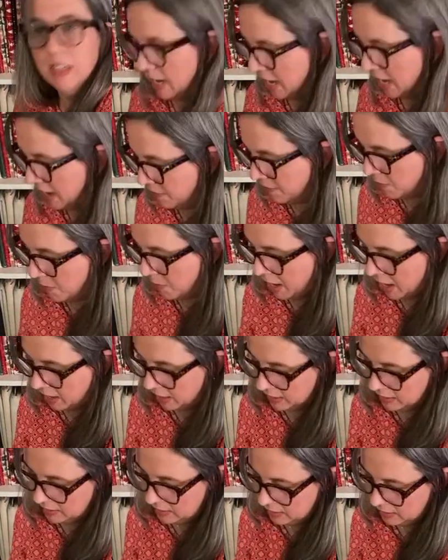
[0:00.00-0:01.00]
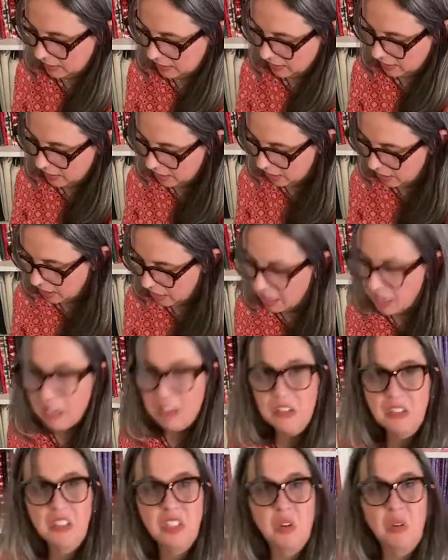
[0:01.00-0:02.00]
of a box.
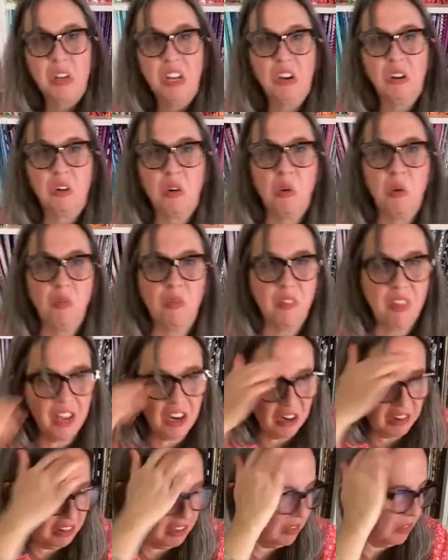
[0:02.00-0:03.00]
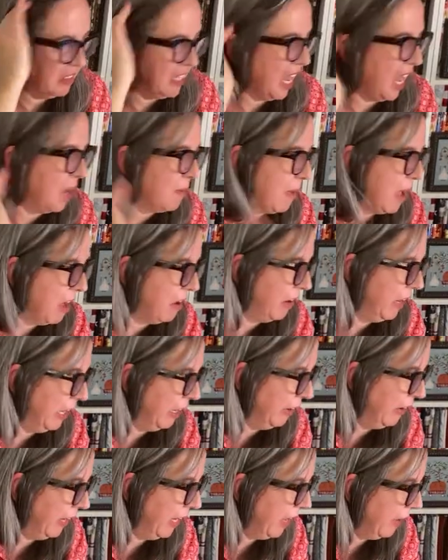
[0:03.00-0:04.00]
So it'll go over there in a little timeout
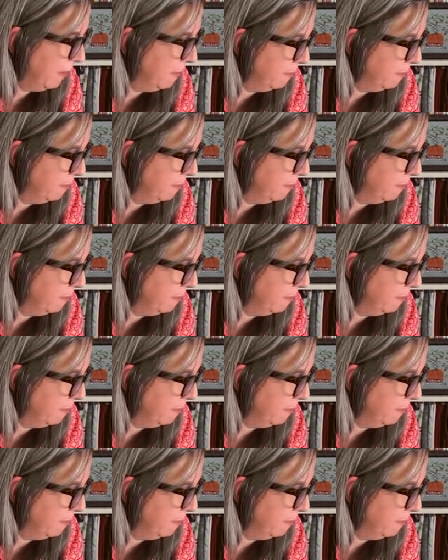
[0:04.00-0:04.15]
area.